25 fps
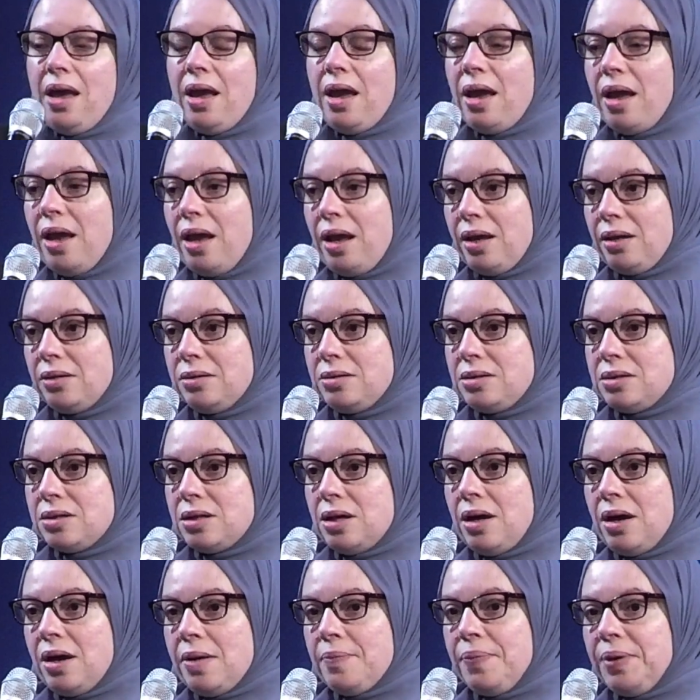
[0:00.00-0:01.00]
And
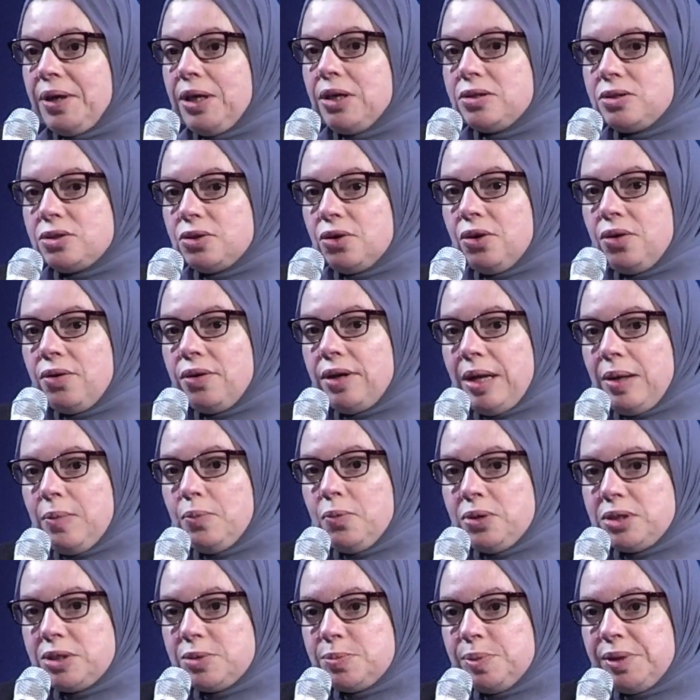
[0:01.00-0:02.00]
because her name
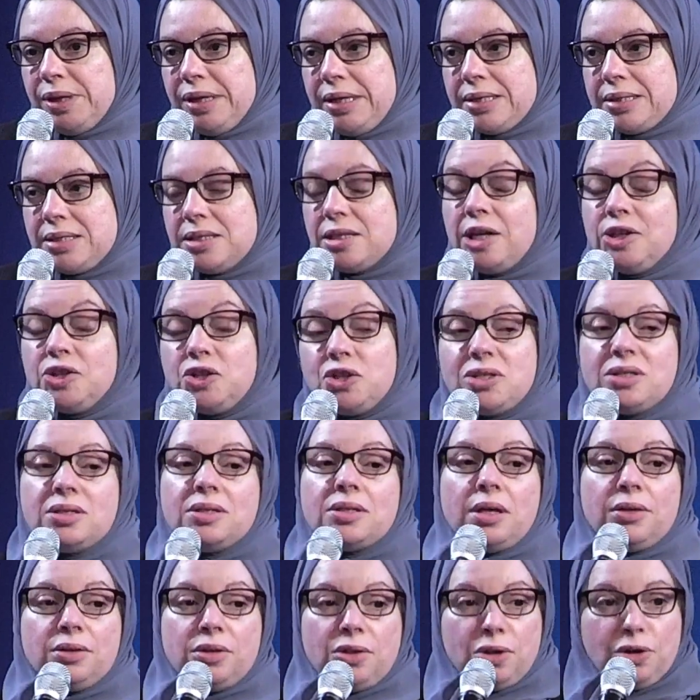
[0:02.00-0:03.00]
was placed not just
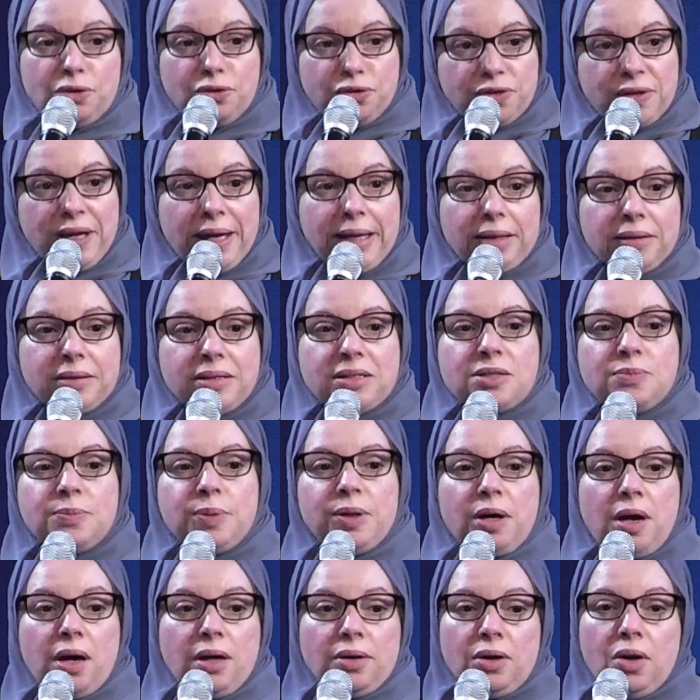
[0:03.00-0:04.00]
on the no-fly list,
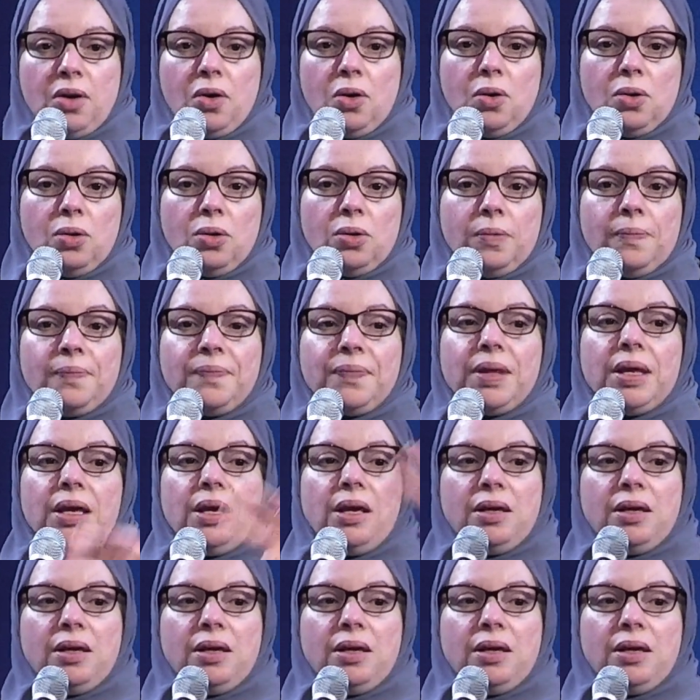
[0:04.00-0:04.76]
but on a whole